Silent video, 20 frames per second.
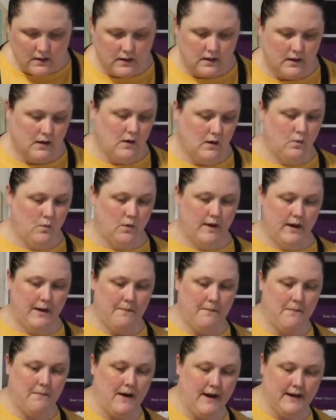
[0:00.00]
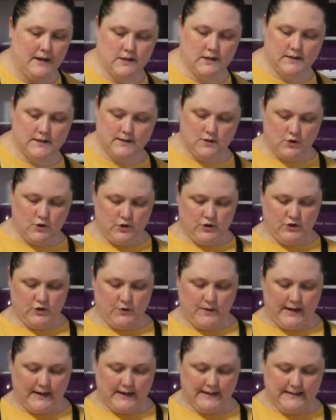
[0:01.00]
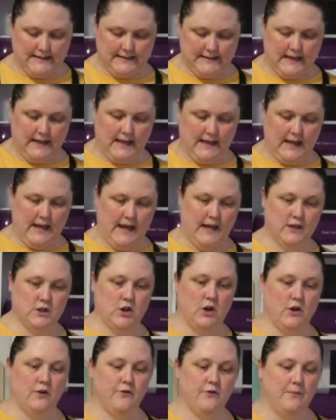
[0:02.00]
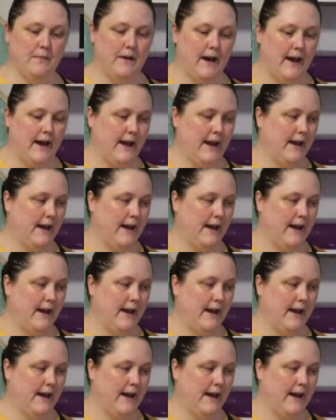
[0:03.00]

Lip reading: what I might just do so I can see the edge of my